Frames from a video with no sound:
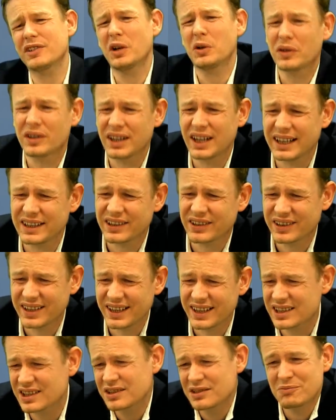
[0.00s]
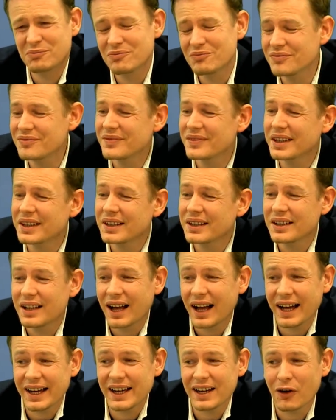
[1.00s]
those lines that
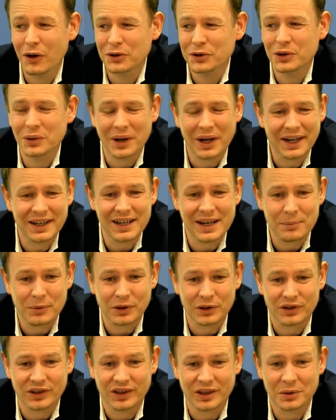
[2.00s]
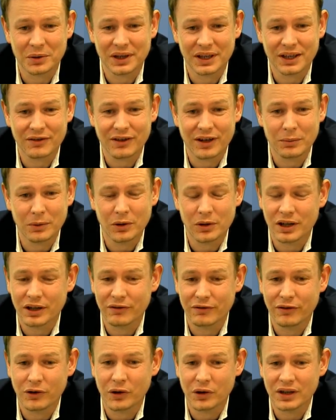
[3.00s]
I also end up considering if I'm looking
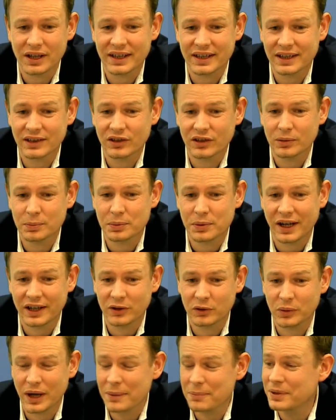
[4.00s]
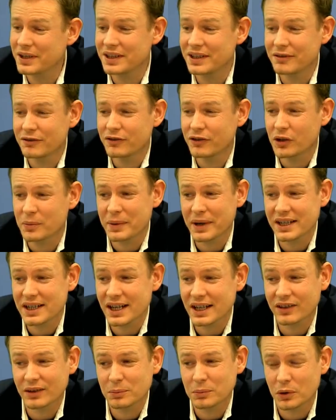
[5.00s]
for like a surprise weapon for my
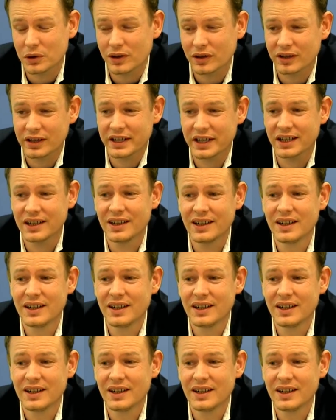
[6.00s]
next Bundesliga